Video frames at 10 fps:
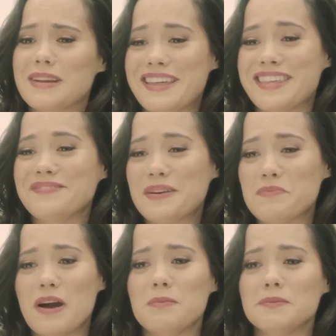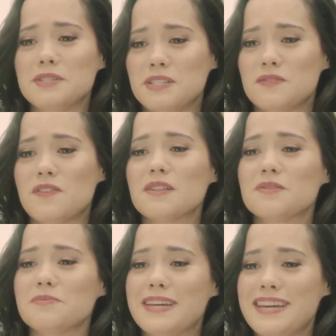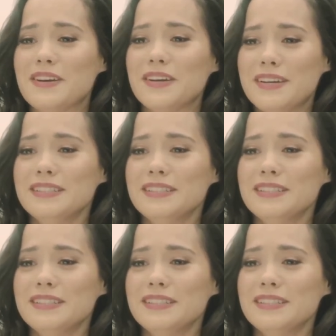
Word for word: I think my problems just followed me here.